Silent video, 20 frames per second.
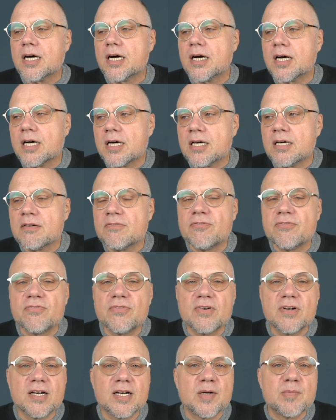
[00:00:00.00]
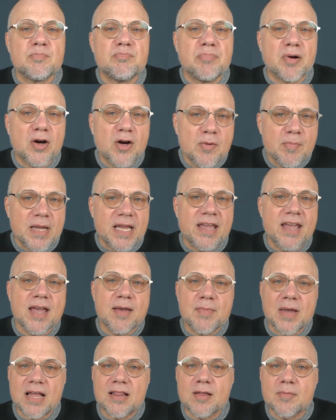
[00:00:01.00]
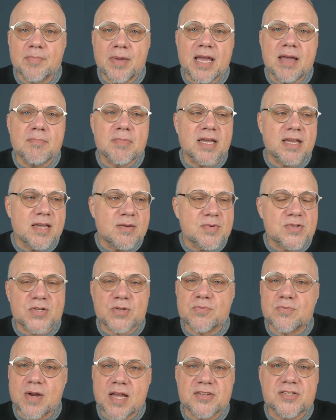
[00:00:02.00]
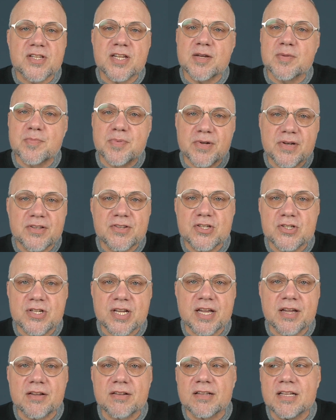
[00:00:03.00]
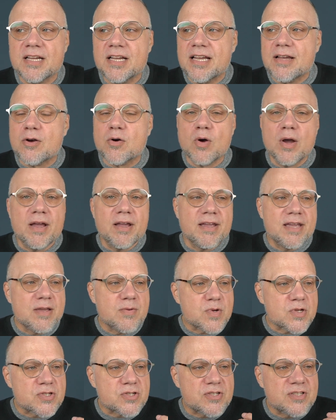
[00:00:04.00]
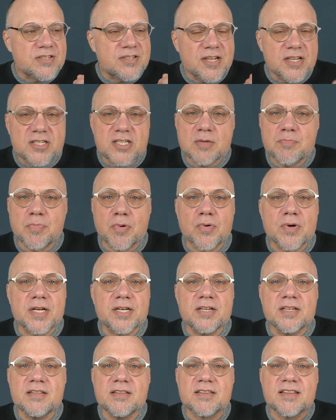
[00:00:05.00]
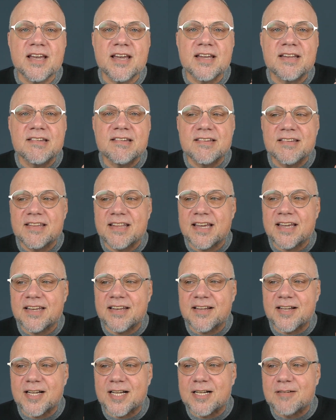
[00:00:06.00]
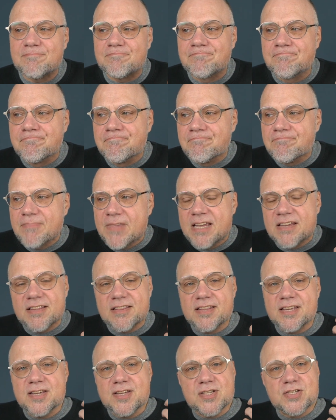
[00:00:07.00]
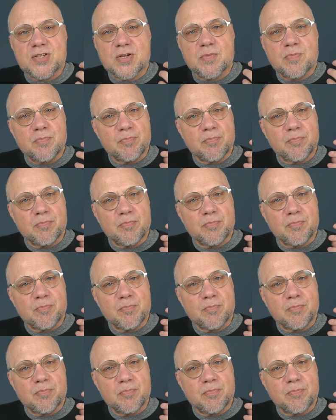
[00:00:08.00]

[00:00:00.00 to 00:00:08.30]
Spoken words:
of Birmingham, Alabama. He was arrested and put in jail. He was disappointed that these